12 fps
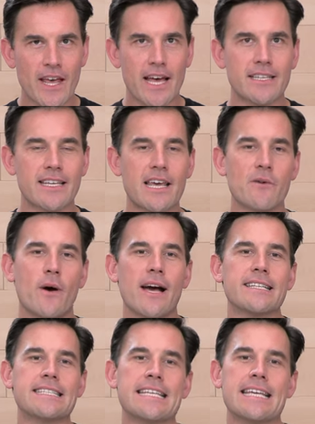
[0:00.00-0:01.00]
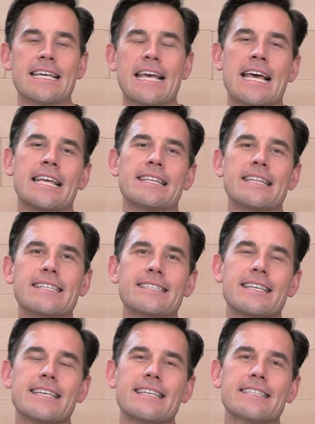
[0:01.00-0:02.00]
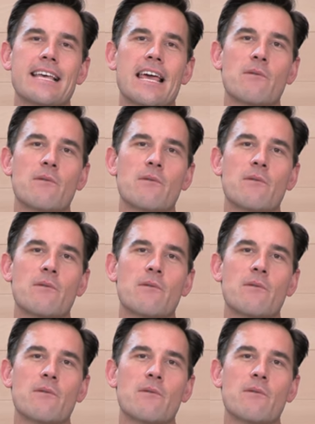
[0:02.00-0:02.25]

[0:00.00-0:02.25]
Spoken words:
at KYT. This is